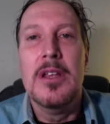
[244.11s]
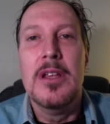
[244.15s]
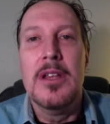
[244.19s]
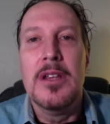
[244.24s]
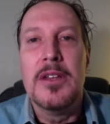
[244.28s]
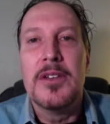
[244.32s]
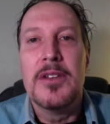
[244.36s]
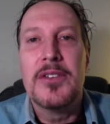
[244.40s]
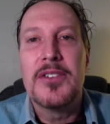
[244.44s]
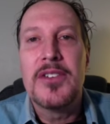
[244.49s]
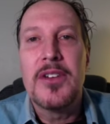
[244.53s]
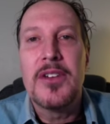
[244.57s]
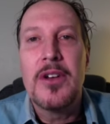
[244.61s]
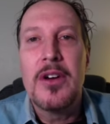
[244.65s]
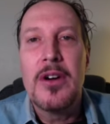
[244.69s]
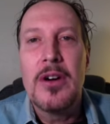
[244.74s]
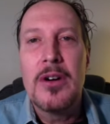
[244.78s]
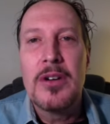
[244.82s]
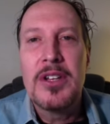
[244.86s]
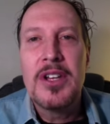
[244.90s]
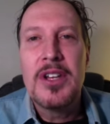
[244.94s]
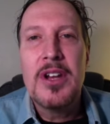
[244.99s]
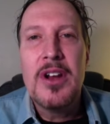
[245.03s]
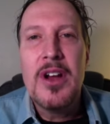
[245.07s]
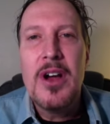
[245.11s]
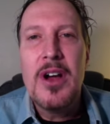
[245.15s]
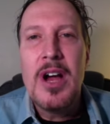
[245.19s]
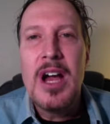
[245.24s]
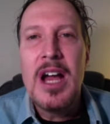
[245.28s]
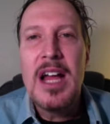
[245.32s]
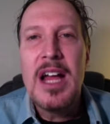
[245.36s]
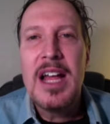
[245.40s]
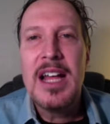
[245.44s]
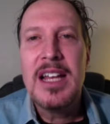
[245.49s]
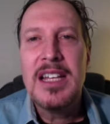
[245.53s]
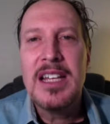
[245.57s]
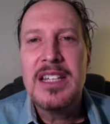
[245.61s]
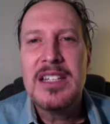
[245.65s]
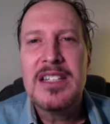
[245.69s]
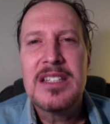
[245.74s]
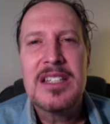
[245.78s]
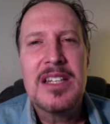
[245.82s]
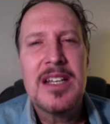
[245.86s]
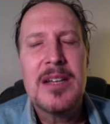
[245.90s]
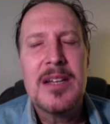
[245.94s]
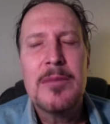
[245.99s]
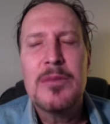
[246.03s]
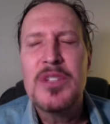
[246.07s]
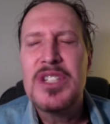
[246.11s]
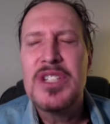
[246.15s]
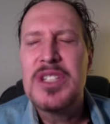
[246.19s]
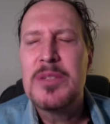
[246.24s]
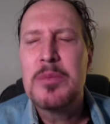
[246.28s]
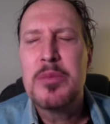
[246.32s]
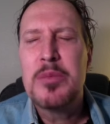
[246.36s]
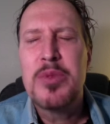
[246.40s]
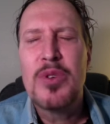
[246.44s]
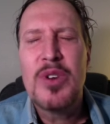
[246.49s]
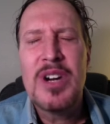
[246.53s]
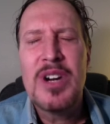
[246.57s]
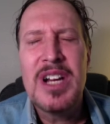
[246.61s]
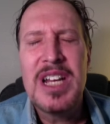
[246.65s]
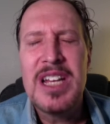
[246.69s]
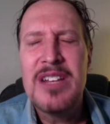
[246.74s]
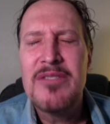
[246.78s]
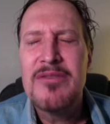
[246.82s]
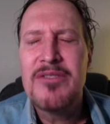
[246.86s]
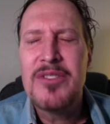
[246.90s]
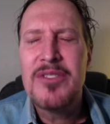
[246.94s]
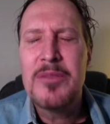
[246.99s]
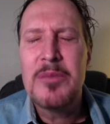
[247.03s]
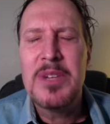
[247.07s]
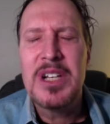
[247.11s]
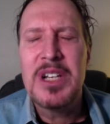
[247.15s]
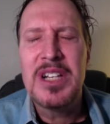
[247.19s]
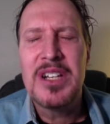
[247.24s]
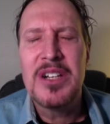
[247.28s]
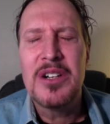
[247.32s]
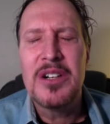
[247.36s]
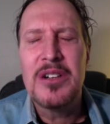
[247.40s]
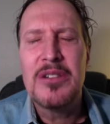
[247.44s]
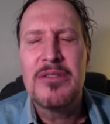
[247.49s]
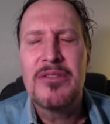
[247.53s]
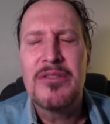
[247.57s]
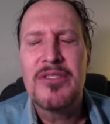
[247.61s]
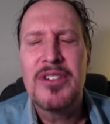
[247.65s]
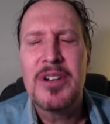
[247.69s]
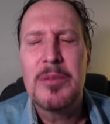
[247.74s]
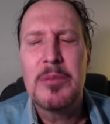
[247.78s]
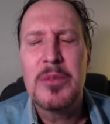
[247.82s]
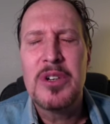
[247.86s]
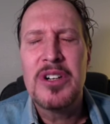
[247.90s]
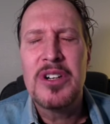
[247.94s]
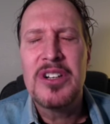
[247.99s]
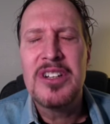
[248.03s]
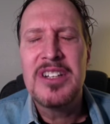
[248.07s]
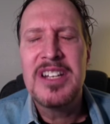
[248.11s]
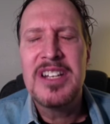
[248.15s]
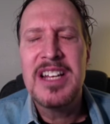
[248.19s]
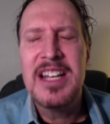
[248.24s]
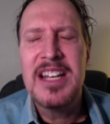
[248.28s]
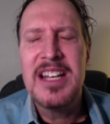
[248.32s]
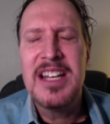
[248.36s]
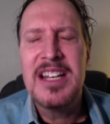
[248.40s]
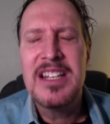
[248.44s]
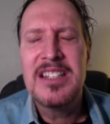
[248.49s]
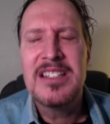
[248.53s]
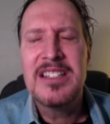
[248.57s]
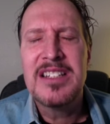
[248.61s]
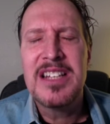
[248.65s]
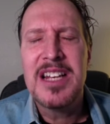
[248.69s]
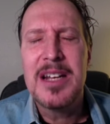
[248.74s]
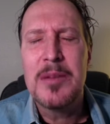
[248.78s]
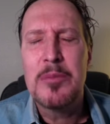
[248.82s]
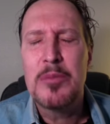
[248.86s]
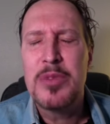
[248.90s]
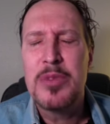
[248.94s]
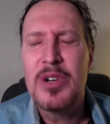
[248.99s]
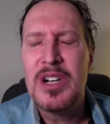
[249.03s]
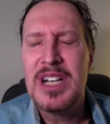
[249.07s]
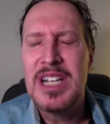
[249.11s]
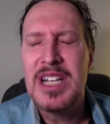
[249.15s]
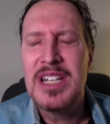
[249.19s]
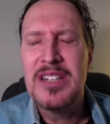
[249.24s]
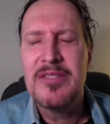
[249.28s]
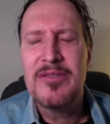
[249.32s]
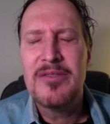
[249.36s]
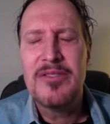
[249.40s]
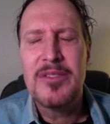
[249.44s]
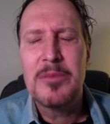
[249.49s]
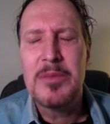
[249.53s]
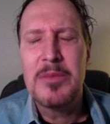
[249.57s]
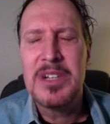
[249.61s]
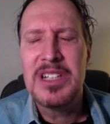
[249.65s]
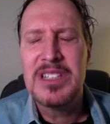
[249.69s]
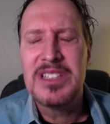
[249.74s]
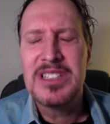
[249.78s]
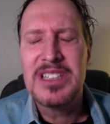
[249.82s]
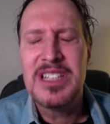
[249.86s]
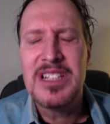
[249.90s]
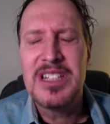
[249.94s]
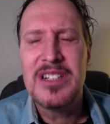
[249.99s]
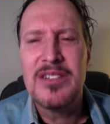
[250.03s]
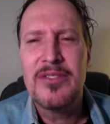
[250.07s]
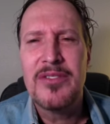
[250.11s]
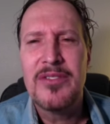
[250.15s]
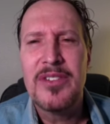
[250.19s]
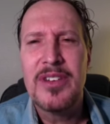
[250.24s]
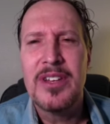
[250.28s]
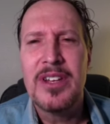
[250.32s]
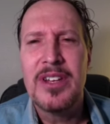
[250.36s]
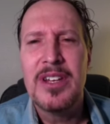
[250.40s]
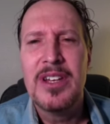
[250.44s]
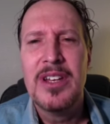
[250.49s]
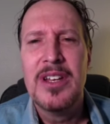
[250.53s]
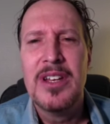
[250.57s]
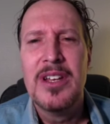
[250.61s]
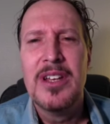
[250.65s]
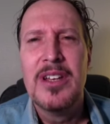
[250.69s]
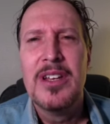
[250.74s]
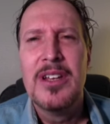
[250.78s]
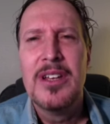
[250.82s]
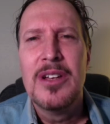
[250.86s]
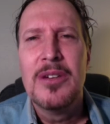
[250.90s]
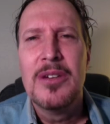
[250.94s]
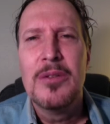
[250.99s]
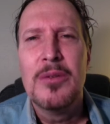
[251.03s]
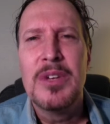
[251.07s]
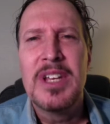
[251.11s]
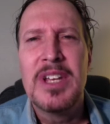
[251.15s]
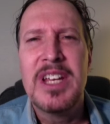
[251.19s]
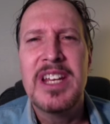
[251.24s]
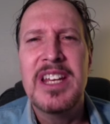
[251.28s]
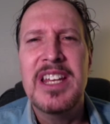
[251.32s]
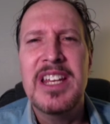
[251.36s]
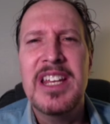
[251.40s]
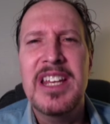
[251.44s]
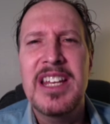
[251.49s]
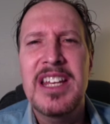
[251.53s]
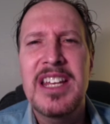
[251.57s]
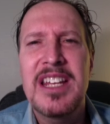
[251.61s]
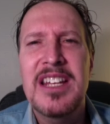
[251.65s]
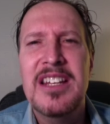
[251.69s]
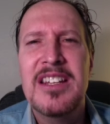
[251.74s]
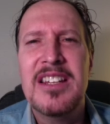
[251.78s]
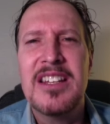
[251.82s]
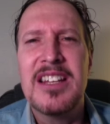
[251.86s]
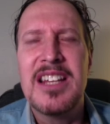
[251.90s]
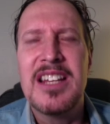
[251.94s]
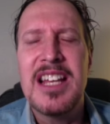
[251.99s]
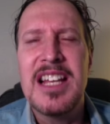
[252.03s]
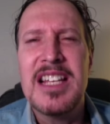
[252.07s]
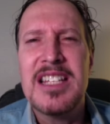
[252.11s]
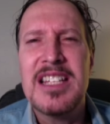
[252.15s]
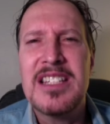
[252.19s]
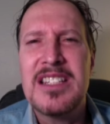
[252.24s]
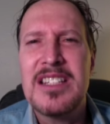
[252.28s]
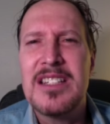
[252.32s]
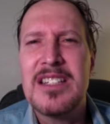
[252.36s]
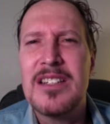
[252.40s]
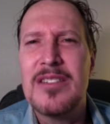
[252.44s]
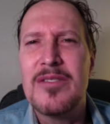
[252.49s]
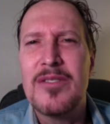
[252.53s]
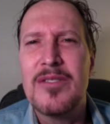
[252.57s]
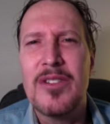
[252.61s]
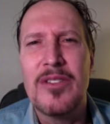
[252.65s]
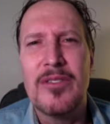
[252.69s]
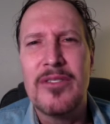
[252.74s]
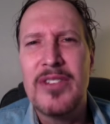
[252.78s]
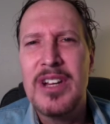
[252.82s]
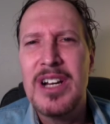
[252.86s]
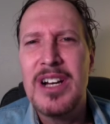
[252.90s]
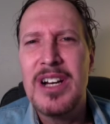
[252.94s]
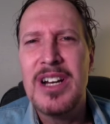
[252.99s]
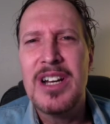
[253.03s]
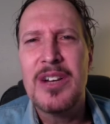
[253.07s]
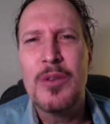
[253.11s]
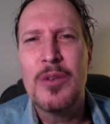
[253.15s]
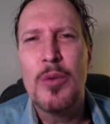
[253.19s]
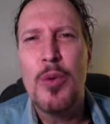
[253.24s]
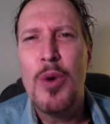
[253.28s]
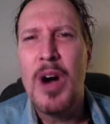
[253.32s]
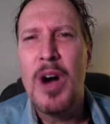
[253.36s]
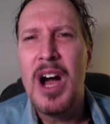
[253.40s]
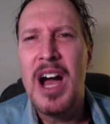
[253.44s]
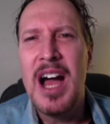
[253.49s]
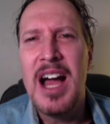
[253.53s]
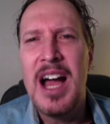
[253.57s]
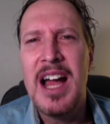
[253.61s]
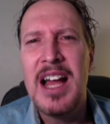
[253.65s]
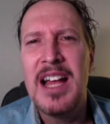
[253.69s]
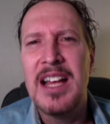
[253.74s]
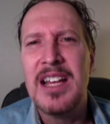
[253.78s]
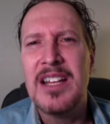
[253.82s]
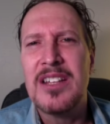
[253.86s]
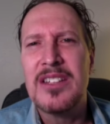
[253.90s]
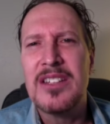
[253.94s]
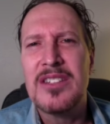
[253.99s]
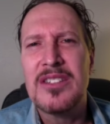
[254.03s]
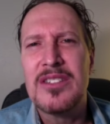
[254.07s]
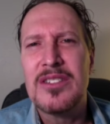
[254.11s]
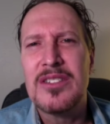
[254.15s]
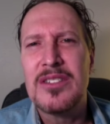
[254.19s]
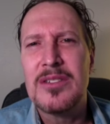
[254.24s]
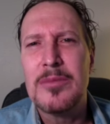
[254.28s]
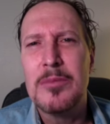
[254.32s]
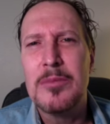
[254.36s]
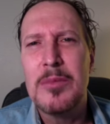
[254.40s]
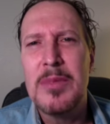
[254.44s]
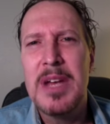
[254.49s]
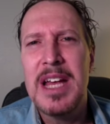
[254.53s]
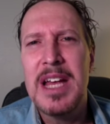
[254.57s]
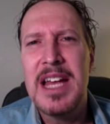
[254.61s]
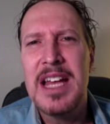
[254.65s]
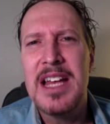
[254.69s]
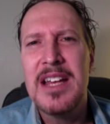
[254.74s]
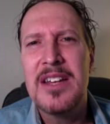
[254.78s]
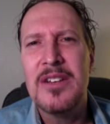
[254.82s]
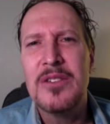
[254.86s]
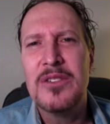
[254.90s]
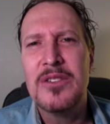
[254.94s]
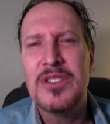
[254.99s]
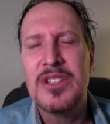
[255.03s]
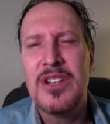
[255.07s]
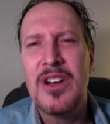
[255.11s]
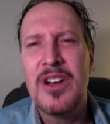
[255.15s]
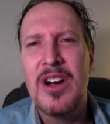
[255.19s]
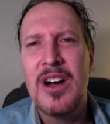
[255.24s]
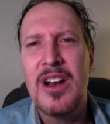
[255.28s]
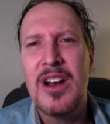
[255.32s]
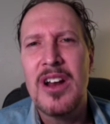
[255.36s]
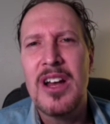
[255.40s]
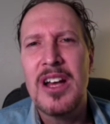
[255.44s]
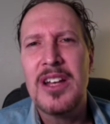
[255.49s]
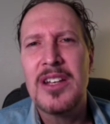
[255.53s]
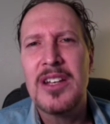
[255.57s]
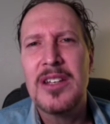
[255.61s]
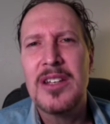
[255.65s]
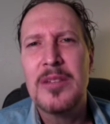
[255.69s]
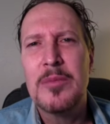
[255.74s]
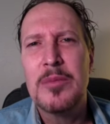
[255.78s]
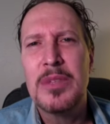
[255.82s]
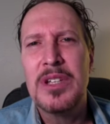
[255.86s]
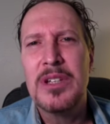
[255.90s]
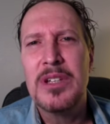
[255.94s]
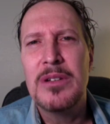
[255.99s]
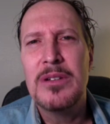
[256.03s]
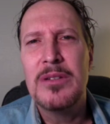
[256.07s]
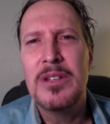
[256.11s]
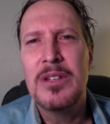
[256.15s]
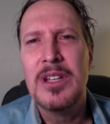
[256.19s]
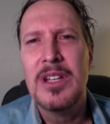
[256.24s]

So, you know, I just, I'm just praying for my girlfriend Bernadette, and I'm praying for myself that we can heed the lesson of a very wise man who's gone on to be